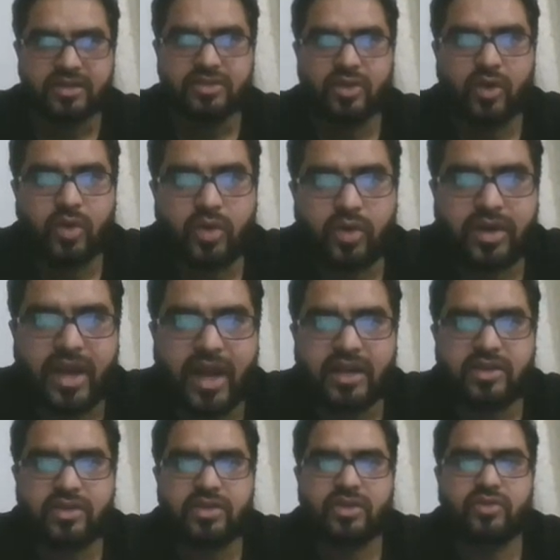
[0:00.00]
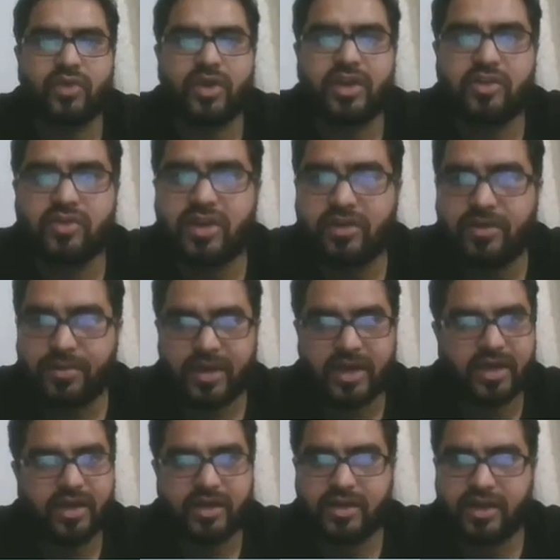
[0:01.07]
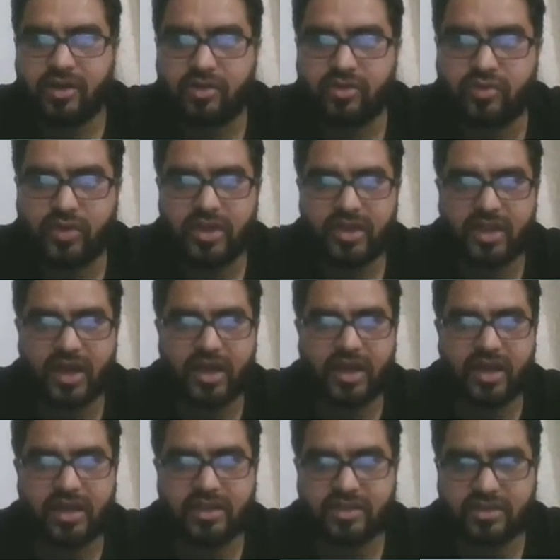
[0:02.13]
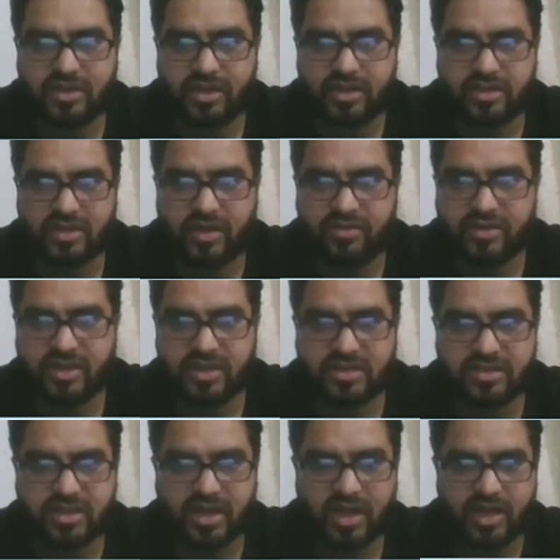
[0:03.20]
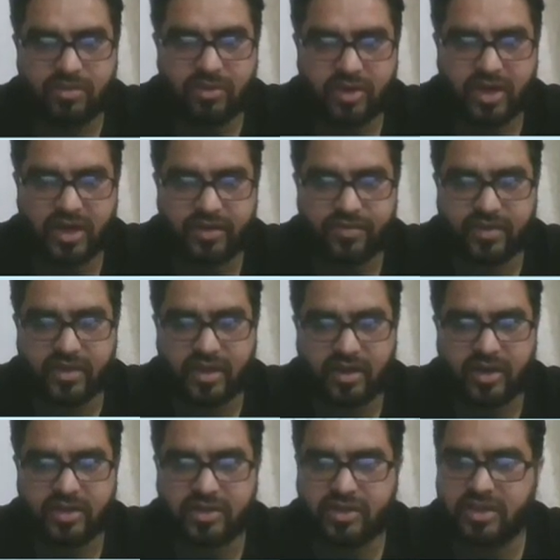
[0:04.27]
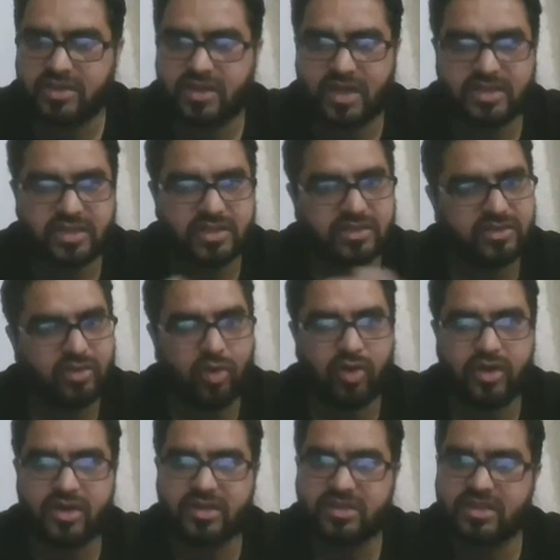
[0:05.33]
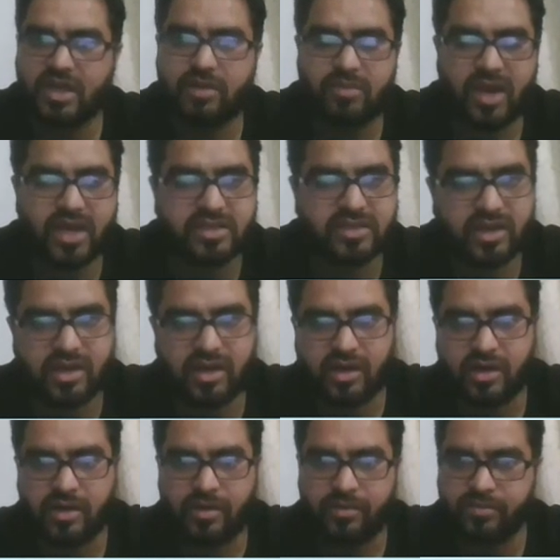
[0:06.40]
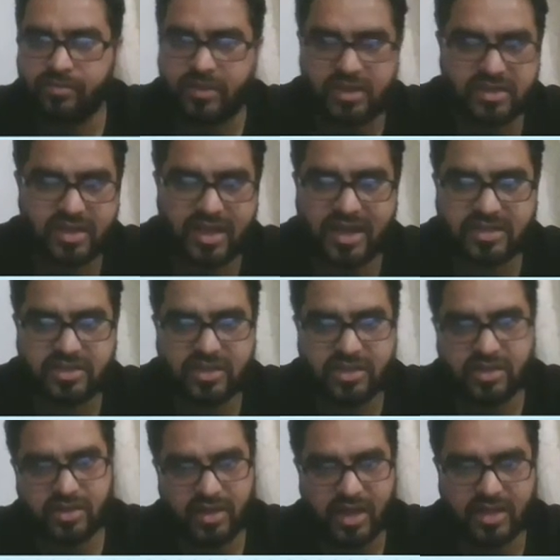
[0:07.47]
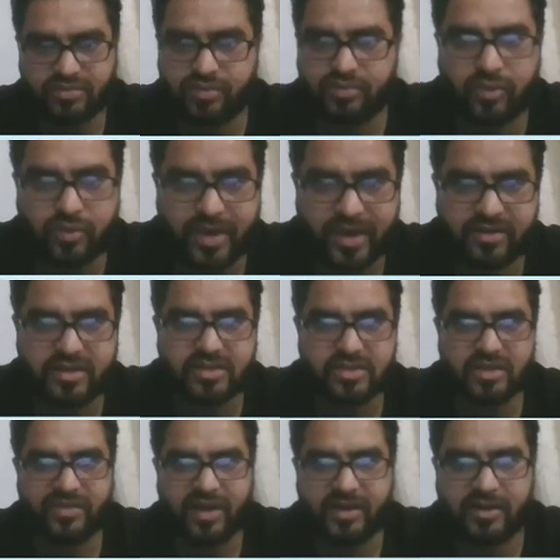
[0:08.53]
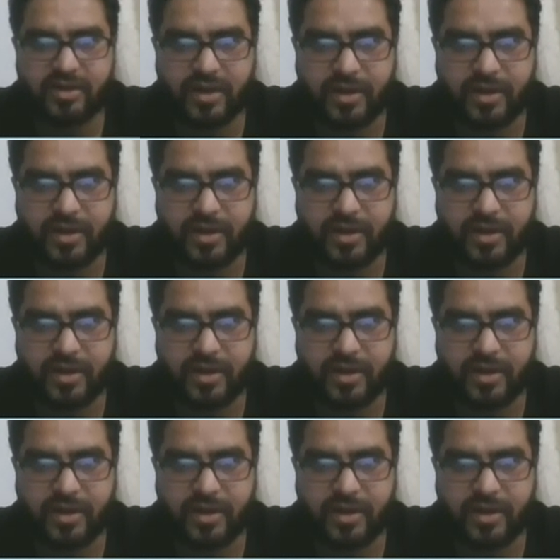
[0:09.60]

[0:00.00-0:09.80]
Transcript: so CAT 2020 will be conducted on 29th everything same okay uh, three sections order is same as uh, means last year last four five years in fact